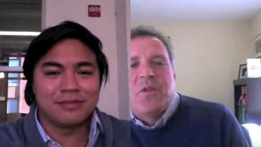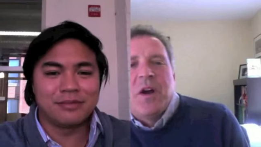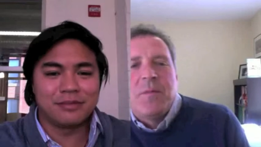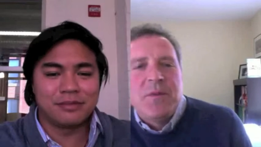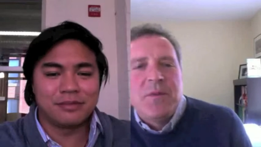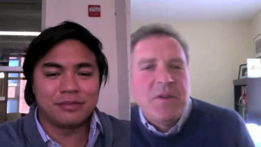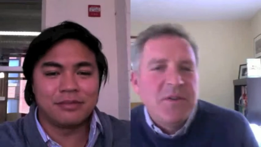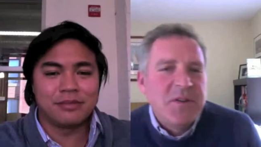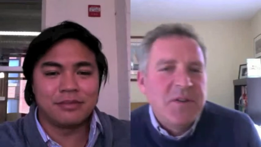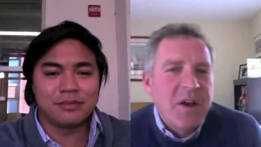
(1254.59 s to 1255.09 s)

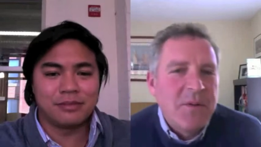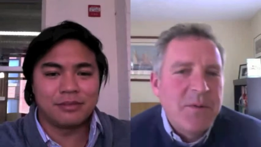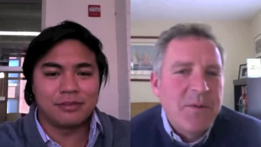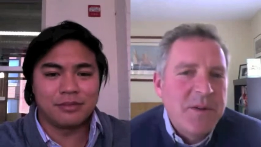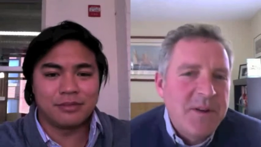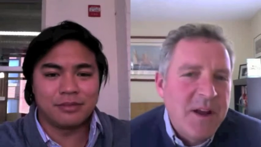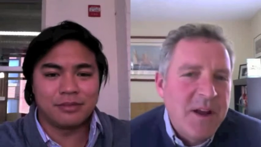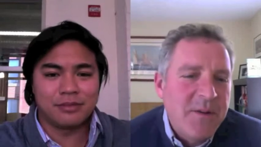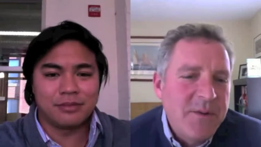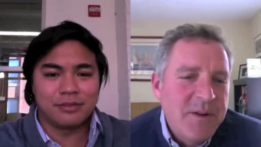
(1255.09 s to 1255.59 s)

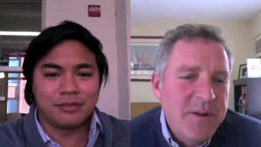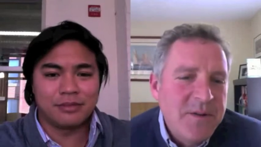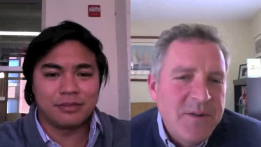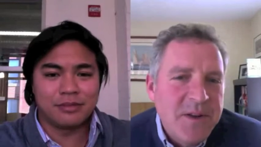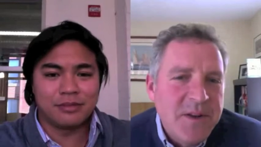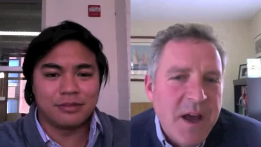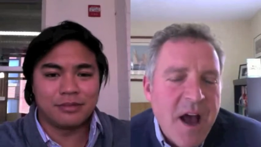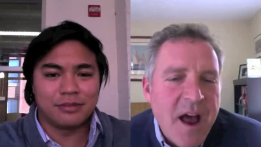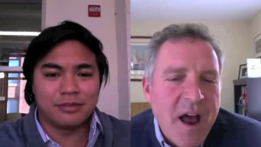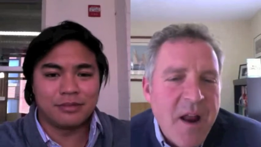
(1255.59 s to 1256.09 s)

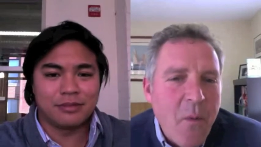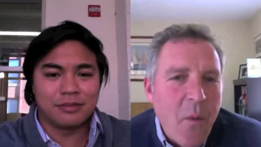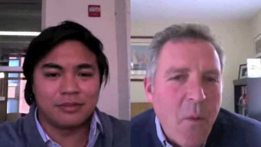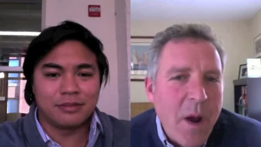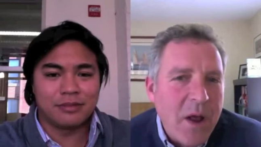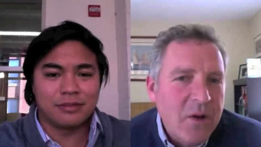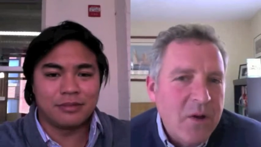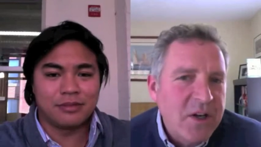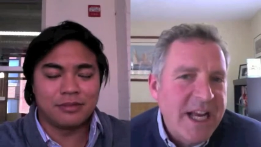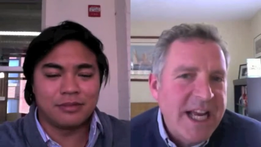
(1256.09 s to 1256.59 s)

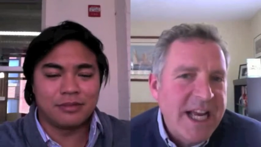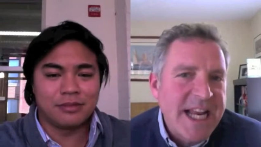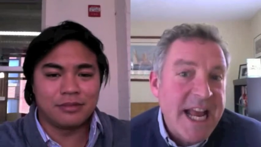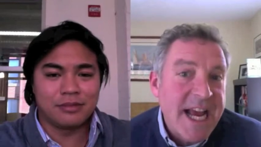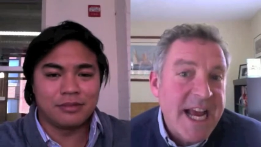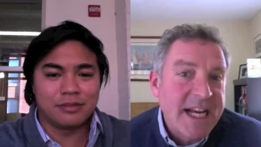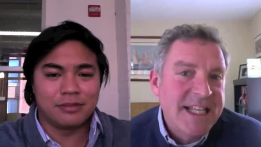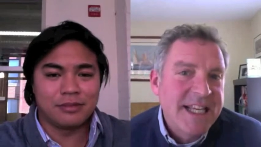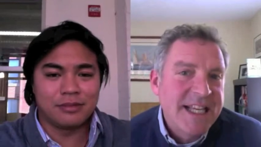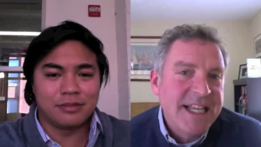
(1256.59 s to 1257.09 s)

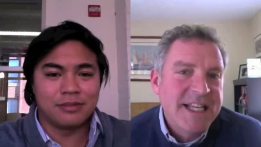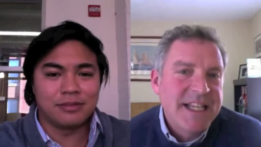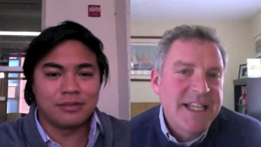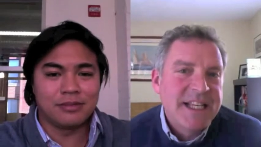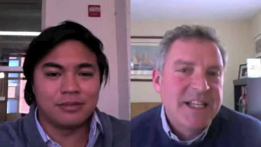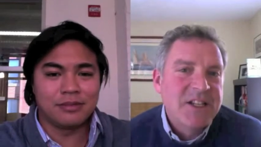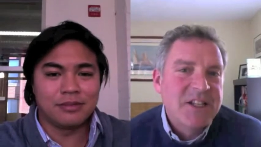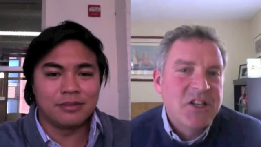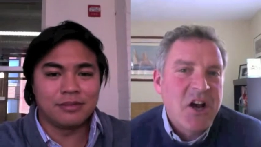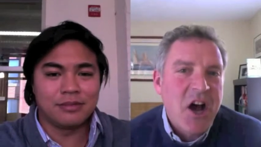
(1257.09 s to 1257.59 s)

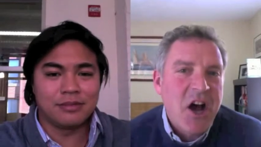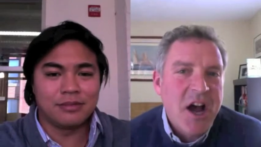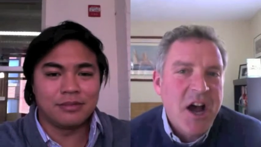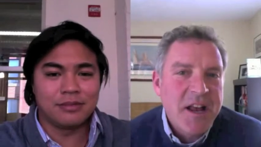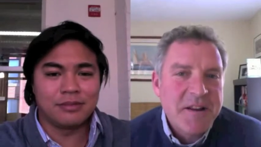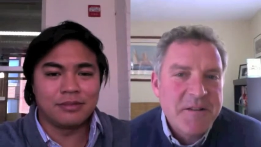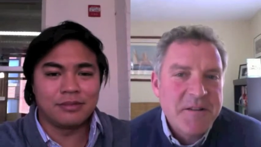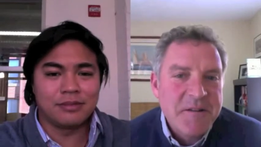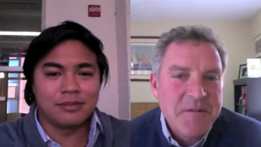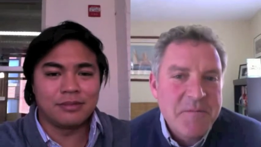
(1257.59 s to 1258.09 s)

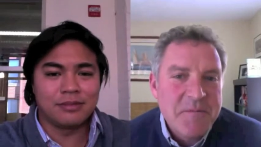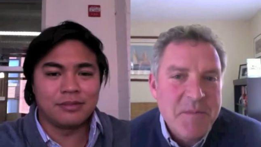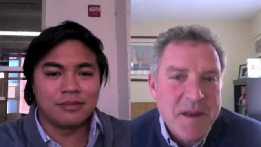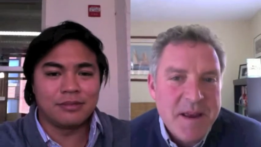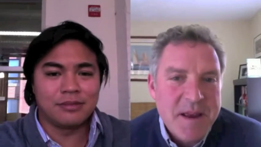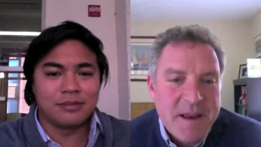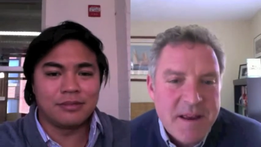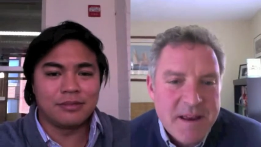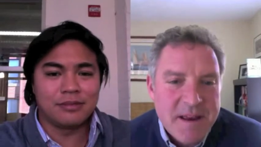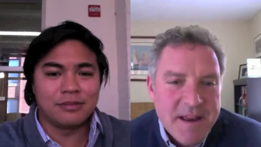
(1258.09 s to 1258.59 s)

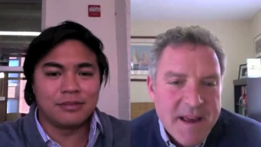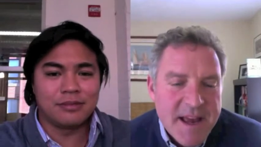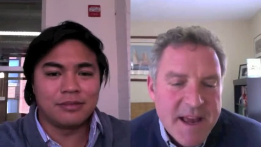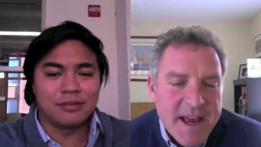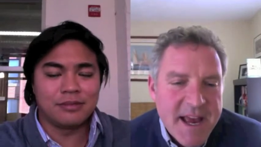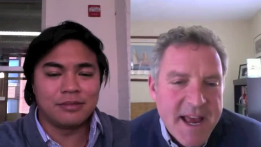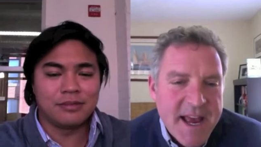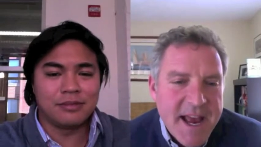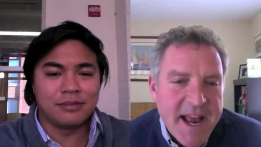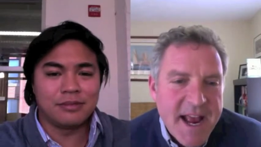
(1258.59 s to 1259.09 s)
Speaker 1: www.wellconnected.me.
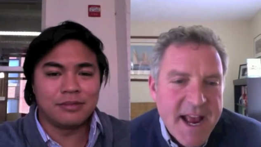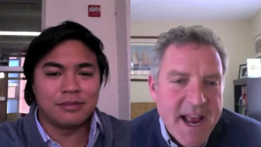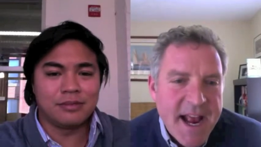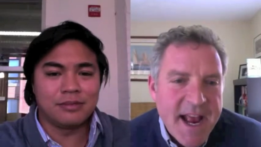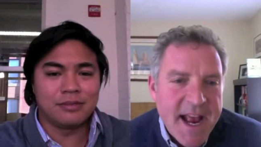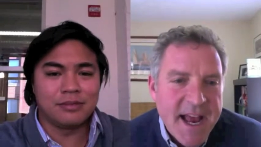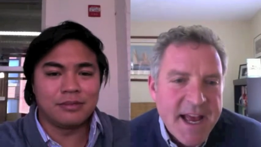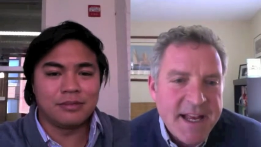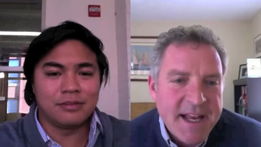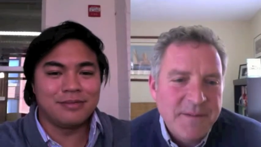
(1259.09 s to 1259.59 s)

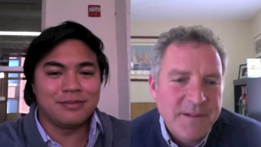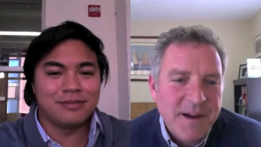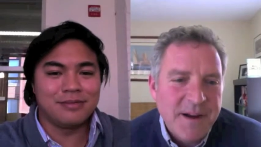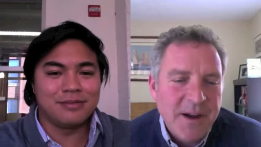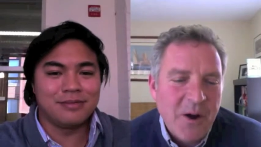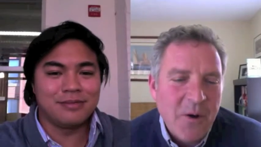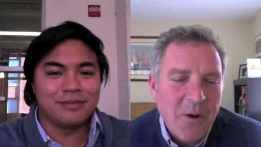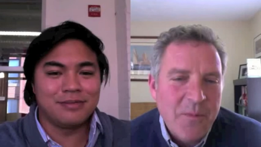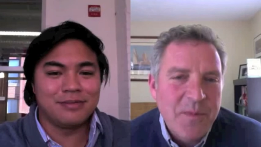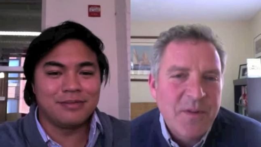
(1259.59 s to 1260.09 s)
And I
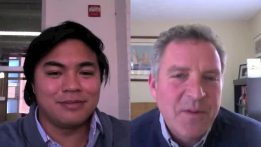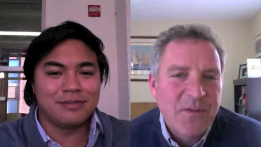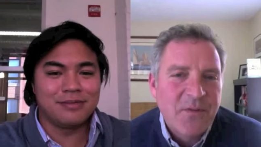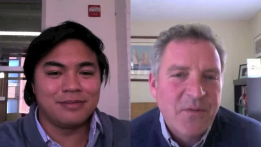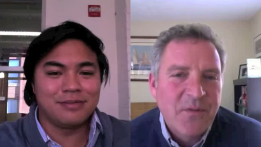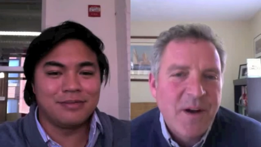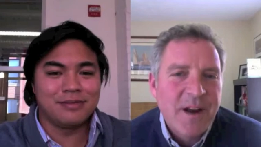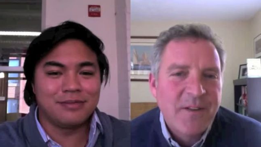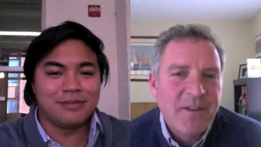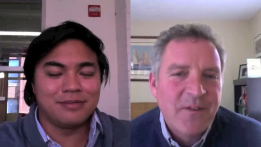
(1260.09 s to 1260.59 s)
hope this
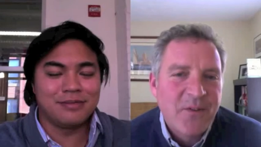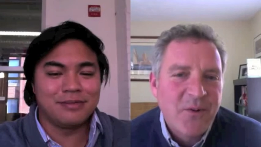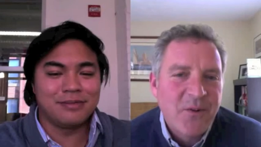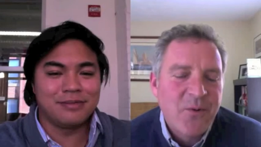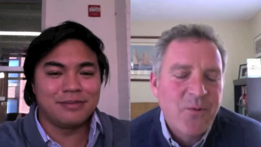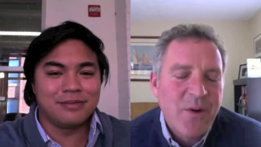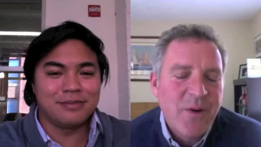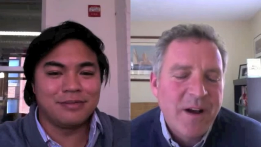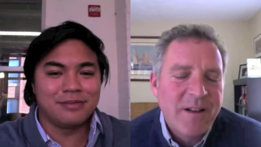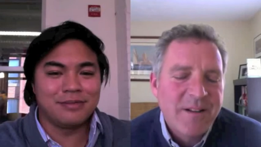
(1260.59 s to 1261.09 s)
finds
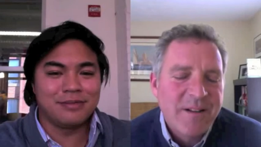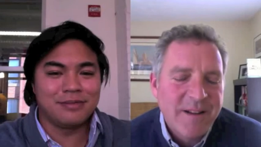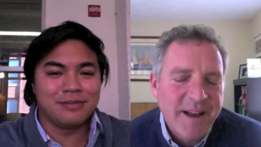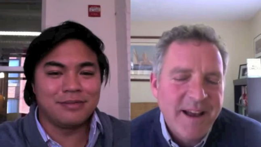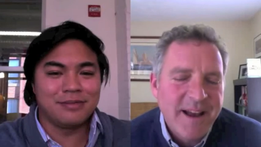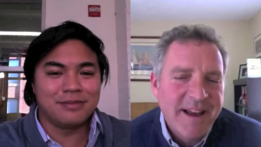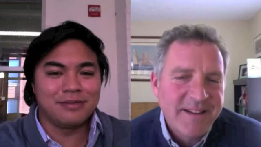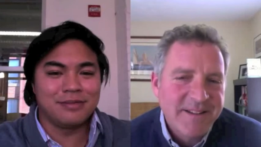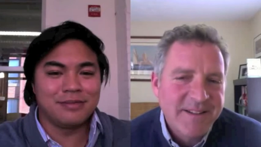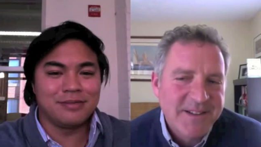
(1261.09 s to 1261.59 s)
you well
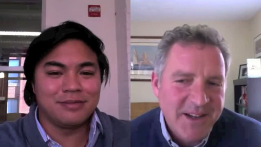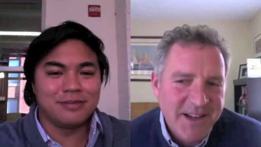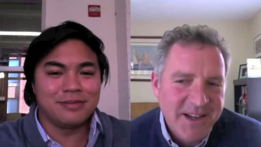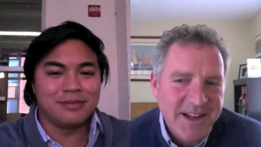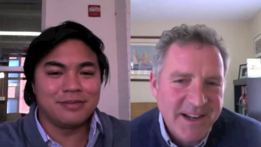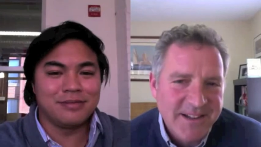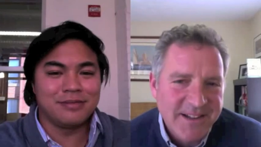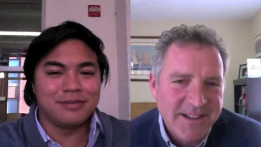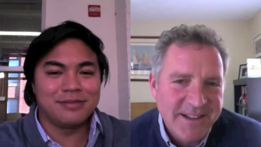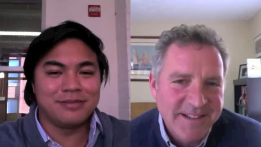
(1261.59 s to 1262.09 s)
and
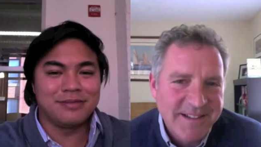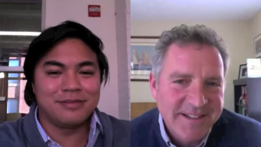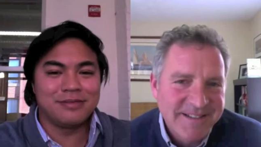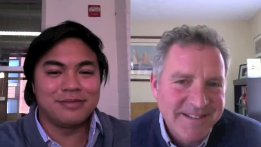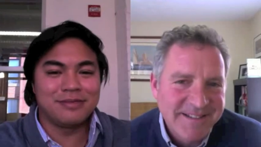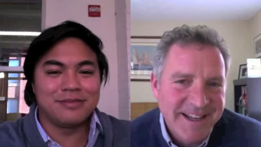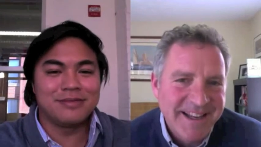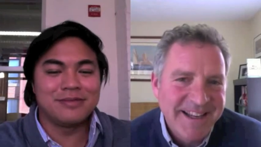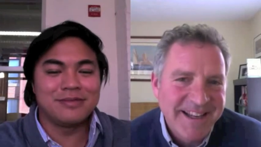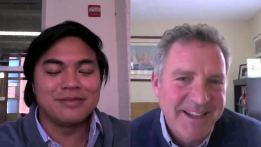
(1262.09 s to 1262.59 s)
connected.
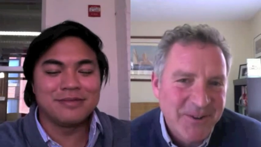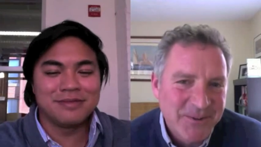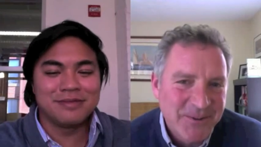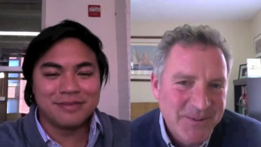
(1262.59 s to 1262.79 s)
Thank